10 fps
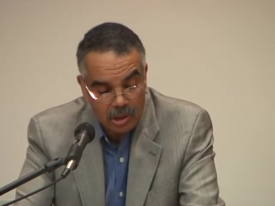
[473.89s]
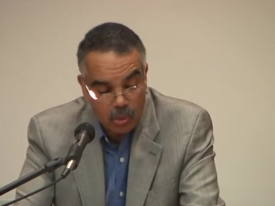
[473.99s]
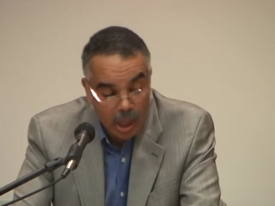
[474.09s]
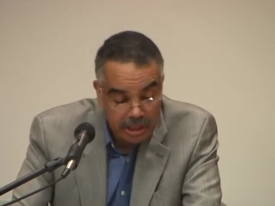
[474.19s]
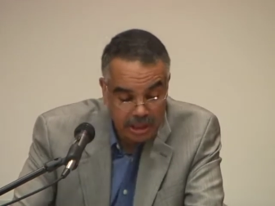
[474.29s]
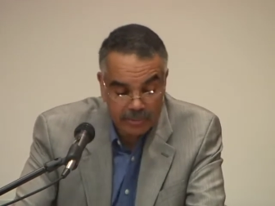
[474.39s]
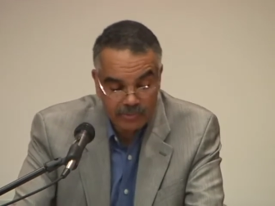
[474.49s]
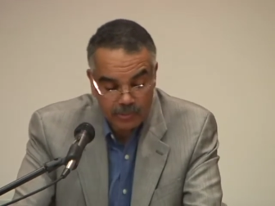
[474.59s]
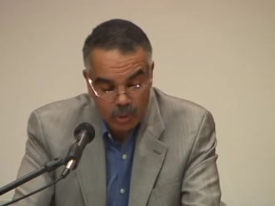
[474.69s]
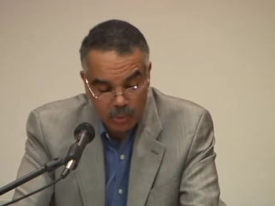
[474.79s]
watching him
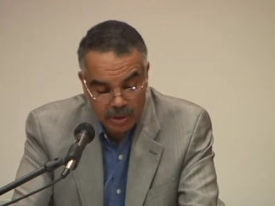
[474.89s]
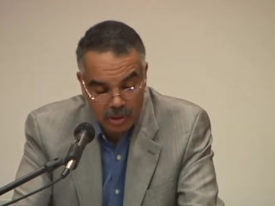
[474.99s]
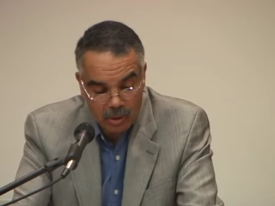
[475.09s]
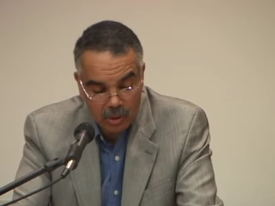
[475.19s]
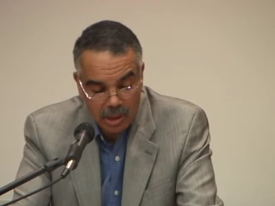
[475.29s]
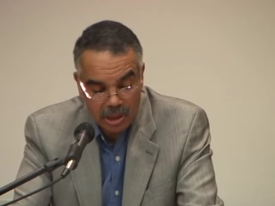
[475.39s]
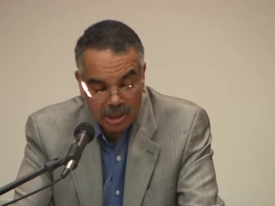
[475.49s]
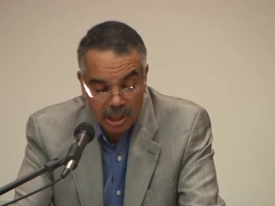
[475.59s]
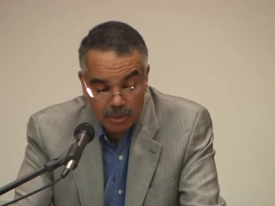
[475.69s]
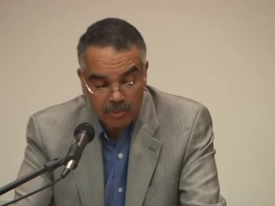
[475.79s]
from the window
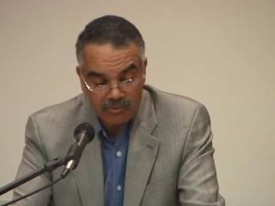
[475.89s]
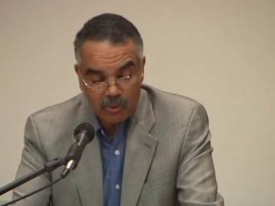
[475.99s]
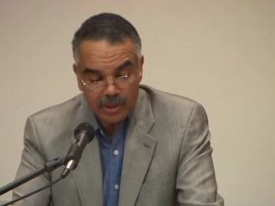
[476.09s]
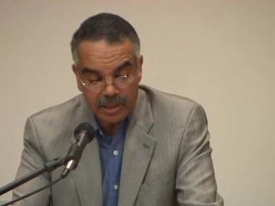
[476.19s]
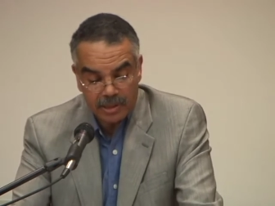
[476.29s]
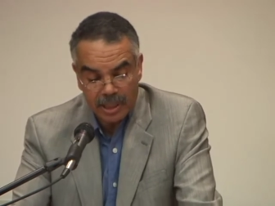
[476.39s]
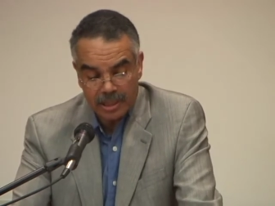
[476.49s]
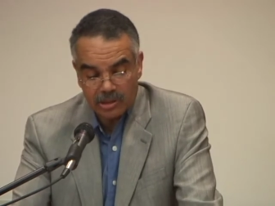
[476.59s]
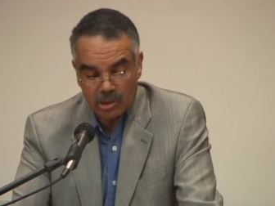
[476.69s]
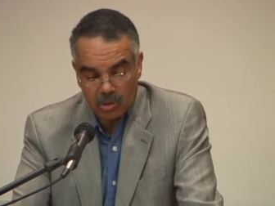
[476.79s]
just before he
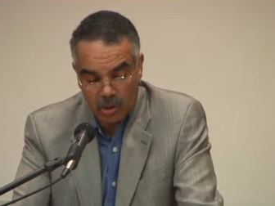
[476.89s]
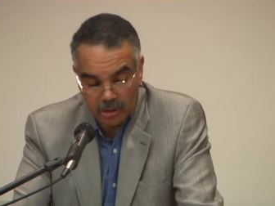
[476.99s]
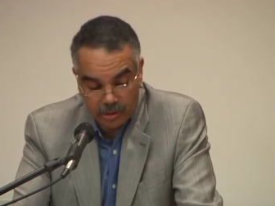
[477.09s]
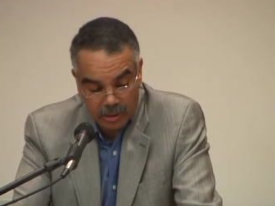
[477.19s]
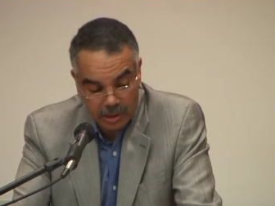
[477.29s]
engaged the corner